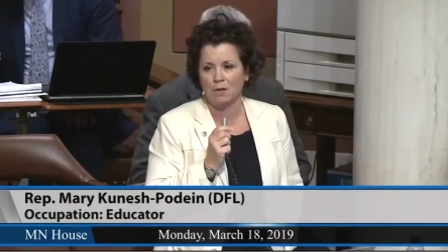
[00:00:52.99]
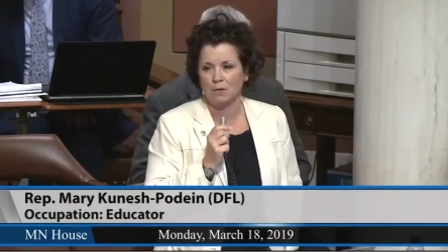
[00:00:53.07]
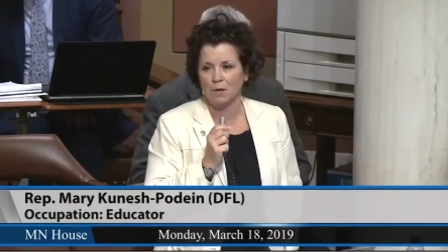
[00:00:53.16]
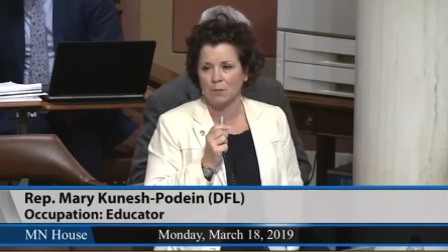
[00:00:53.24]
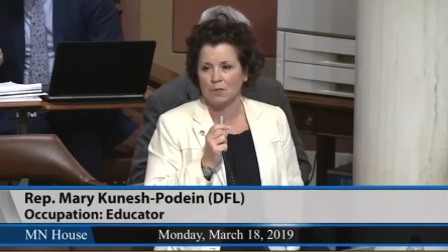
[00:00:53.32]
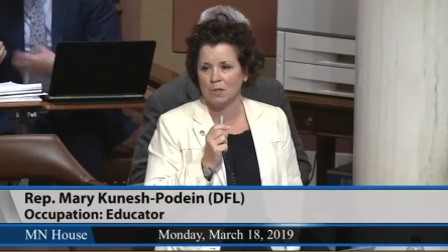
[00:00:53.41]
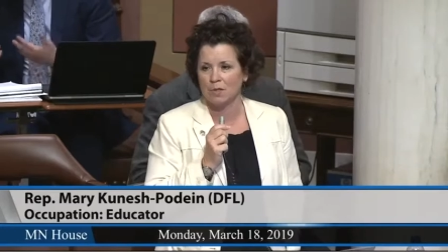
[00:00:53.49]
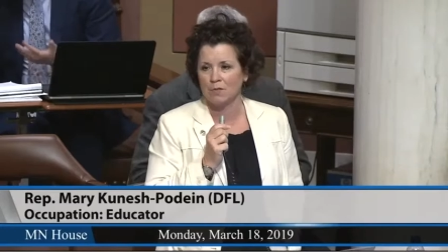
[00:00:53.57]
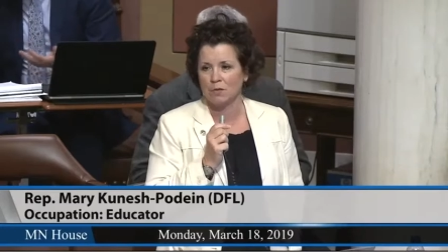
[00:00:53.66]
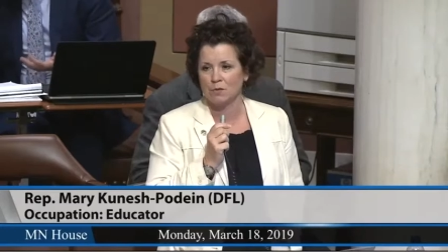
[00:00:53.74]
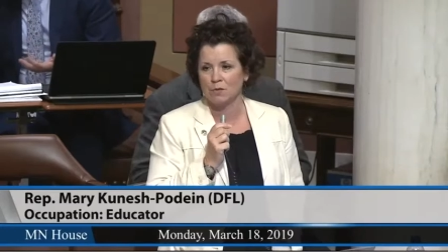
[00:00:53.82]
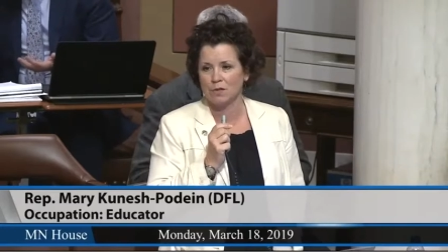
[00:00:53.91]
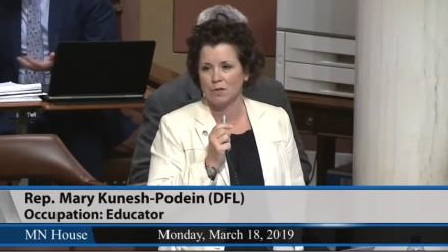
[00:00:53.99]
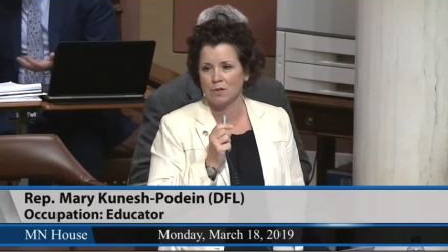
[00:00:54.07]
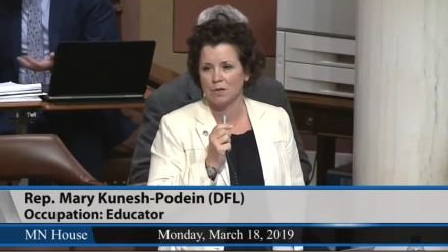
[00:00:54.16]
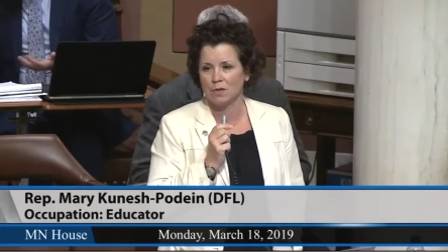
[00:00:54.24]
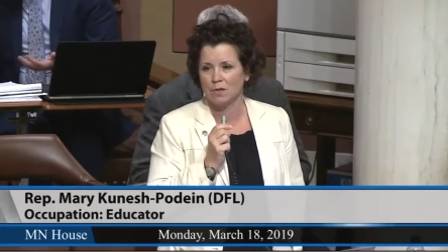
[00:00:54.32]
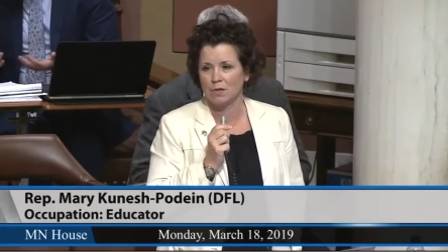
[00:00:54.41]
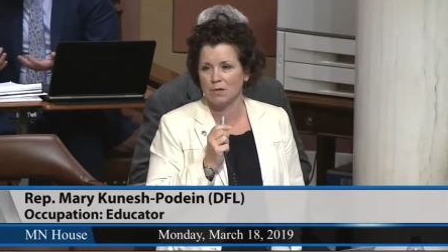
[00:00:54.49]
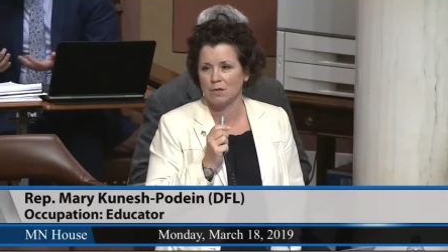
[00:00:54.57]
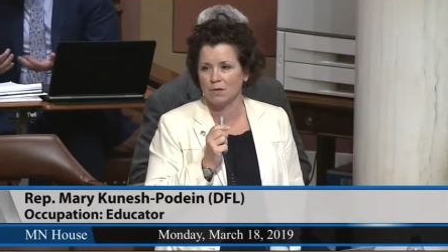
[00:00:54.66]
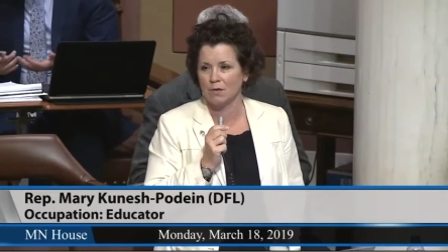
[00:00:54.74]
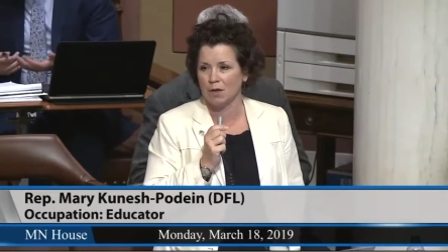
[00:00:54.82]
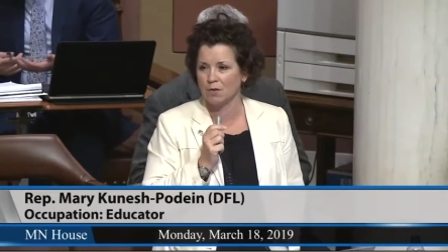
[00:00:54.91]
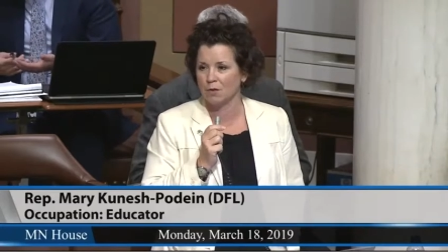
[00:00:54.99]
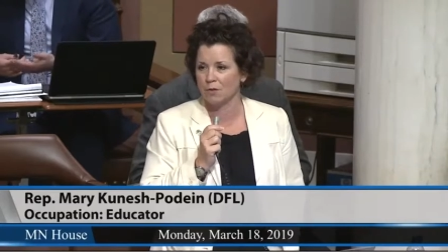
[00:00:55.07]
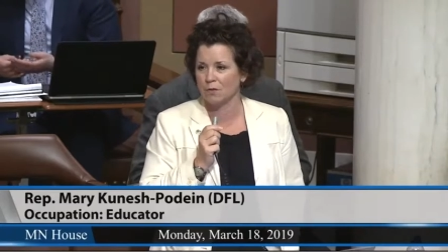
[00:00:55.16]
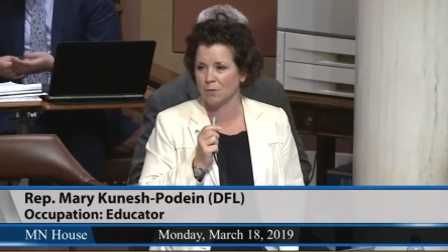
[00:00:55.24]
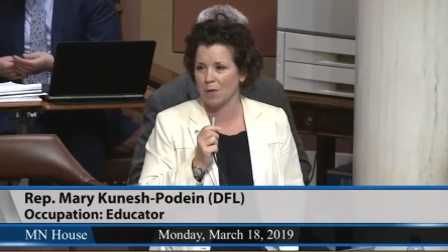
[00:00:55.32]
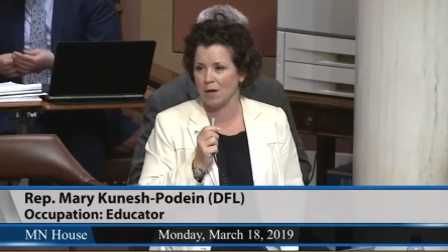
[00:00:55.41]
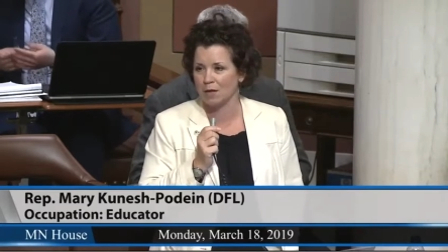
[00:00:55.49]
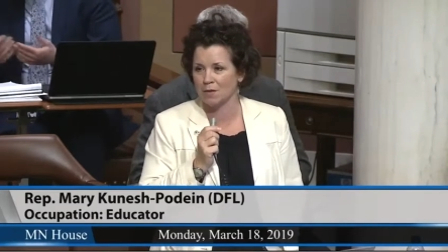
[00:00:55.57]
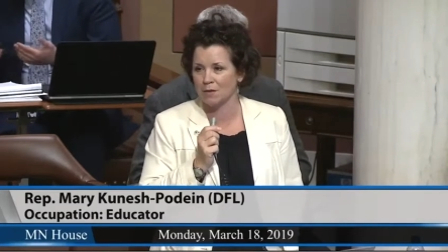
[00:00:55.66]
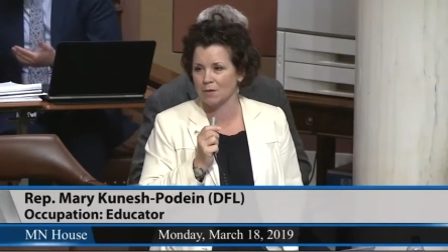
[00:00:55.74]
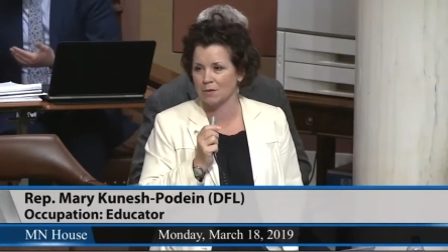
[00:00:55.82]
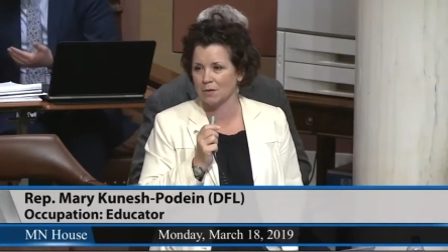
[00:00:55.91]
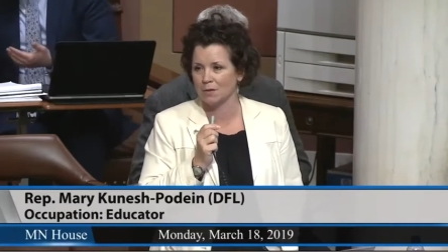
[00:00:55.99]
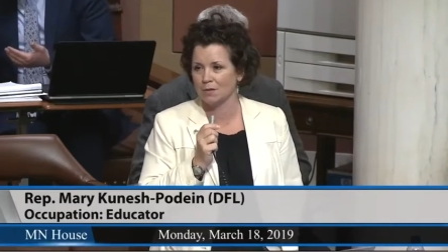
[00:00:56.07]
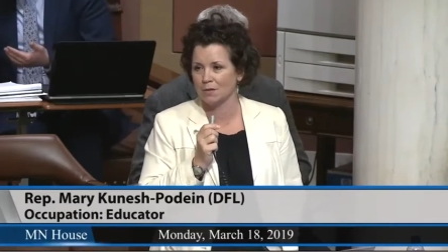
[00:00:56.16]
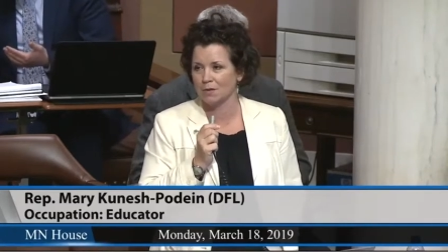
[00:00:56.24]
Representative O'Driscoll graduated from high school,